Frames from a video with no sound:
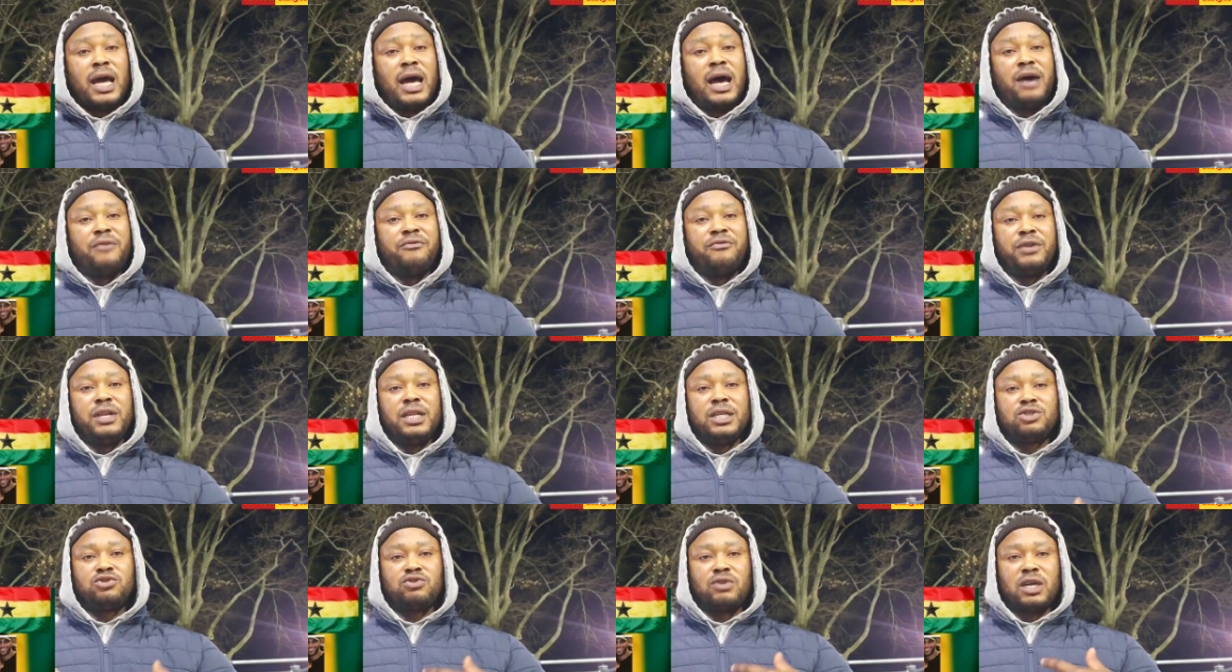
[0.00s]
have
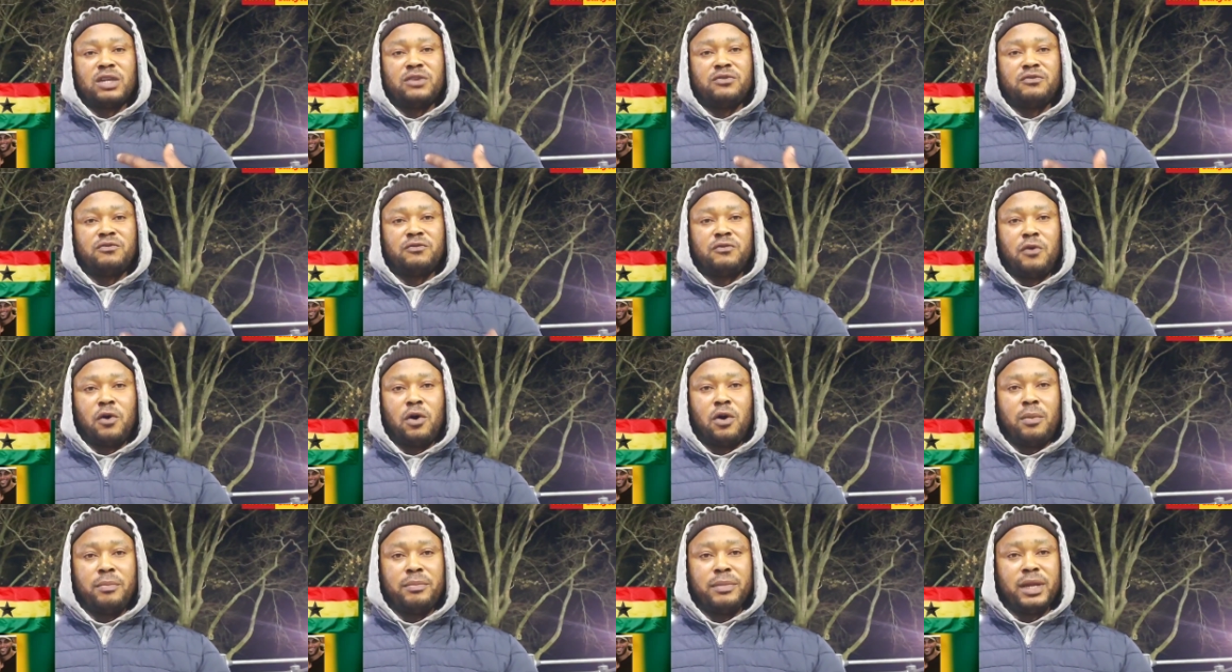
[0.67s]
really
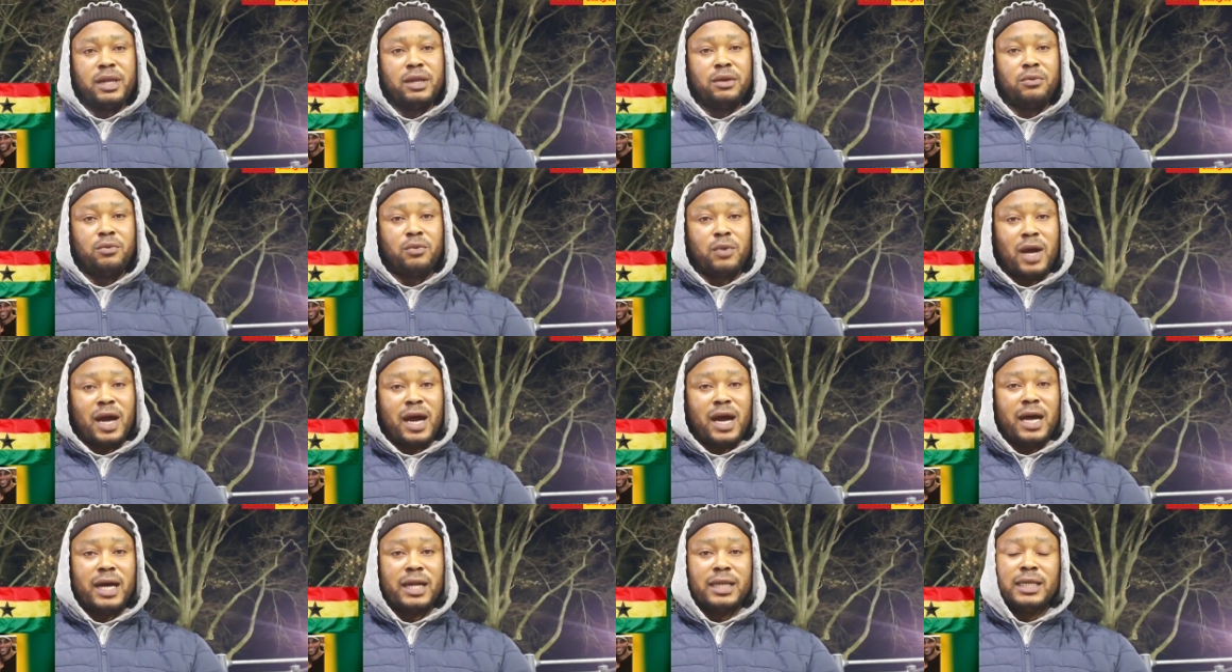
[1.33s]
transformed
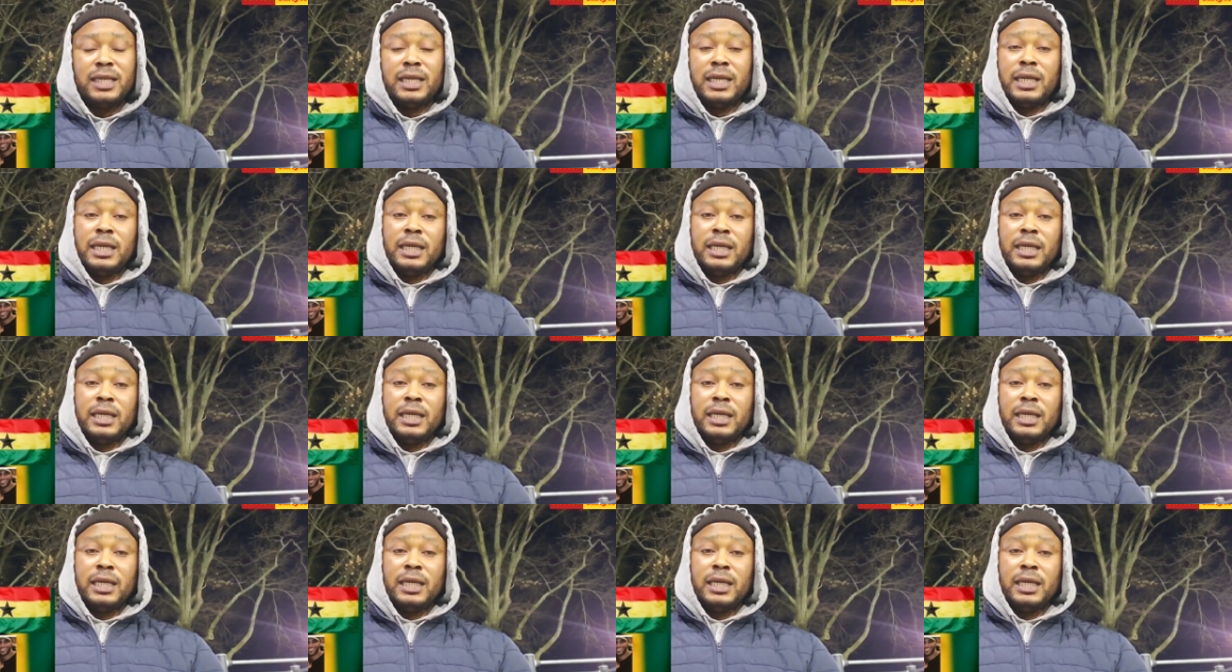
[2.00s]
Iran